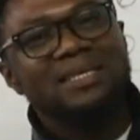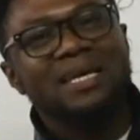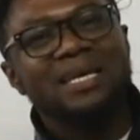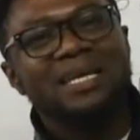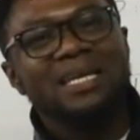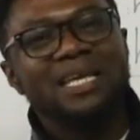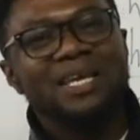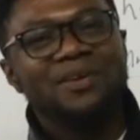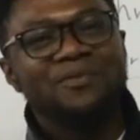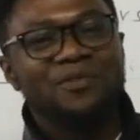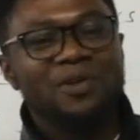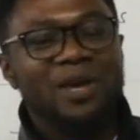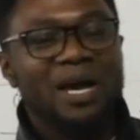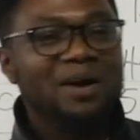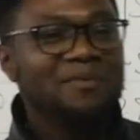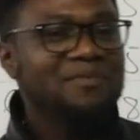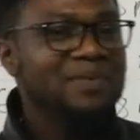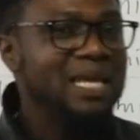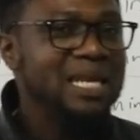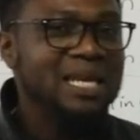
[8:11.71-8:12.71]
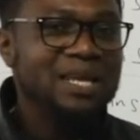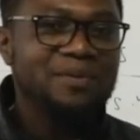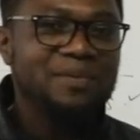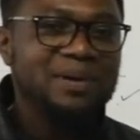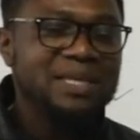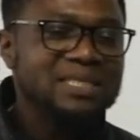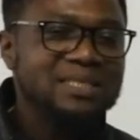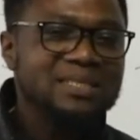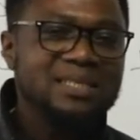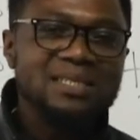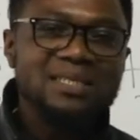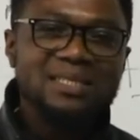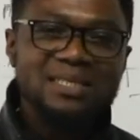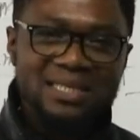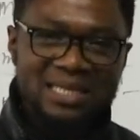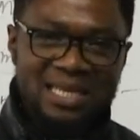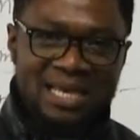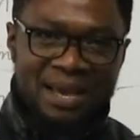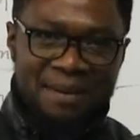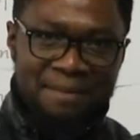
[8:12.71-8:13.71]
And if you have any
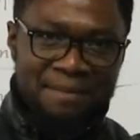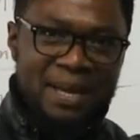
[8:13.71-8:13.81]
questions,